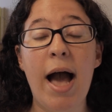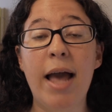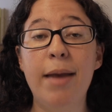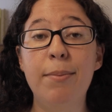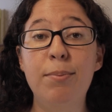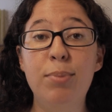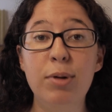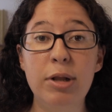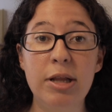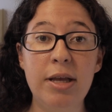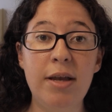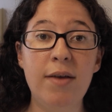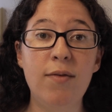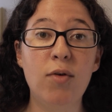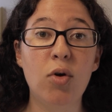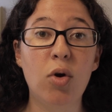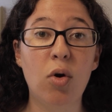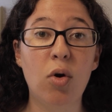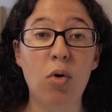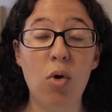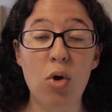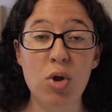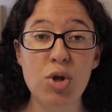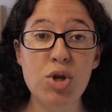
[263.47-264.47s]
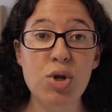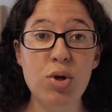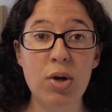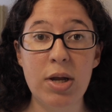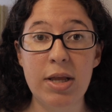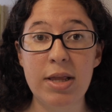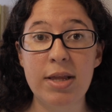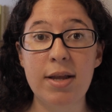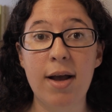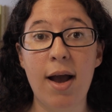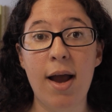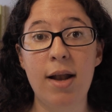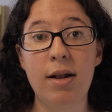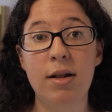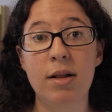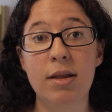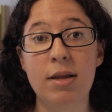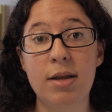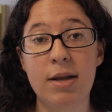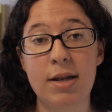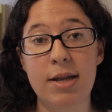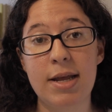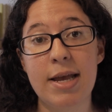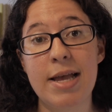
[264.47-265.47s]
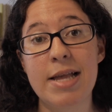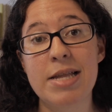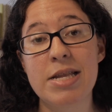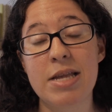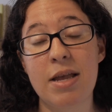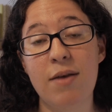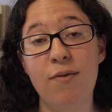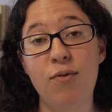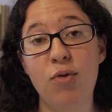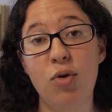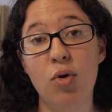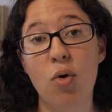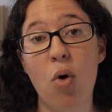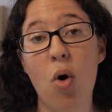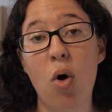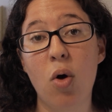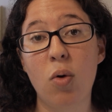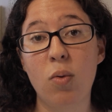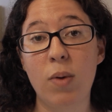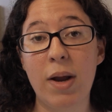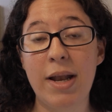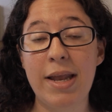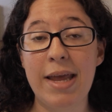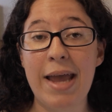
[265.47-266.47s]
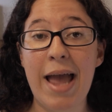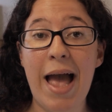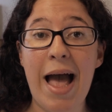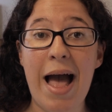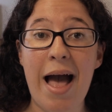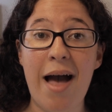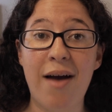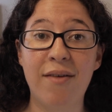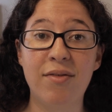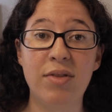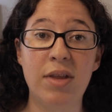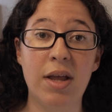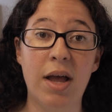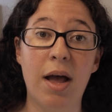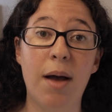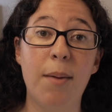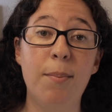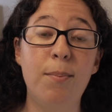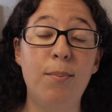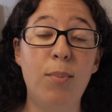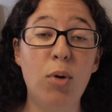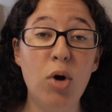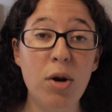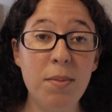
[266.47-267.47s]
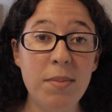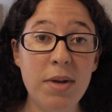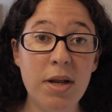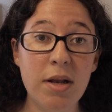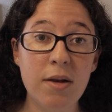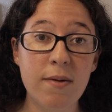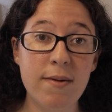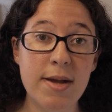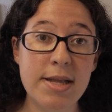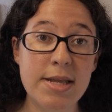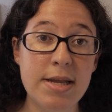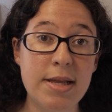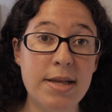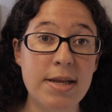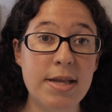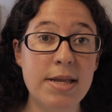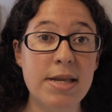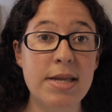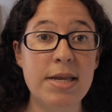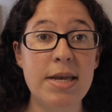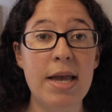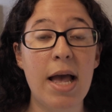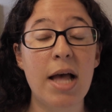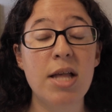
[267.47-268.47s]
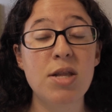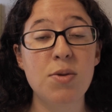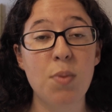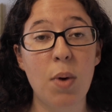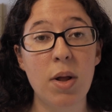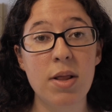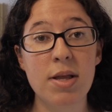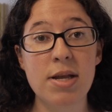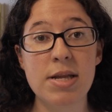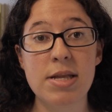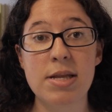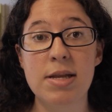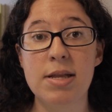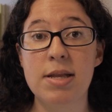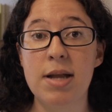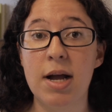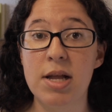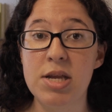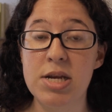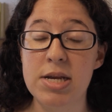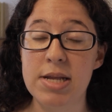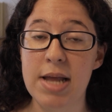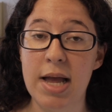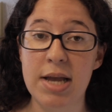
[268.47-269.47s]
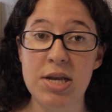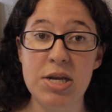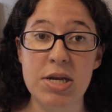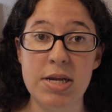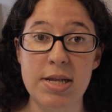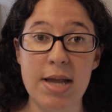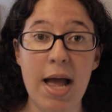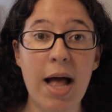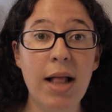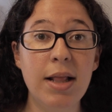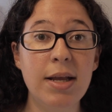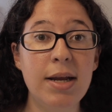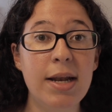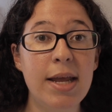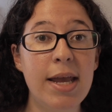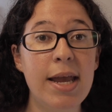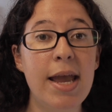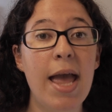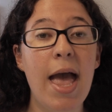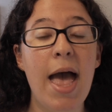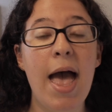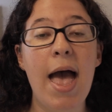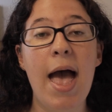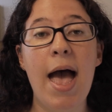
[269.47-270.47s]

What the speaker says: I believe you're also entitled to this if you already have the permanent residency as well as the Dutch nationality.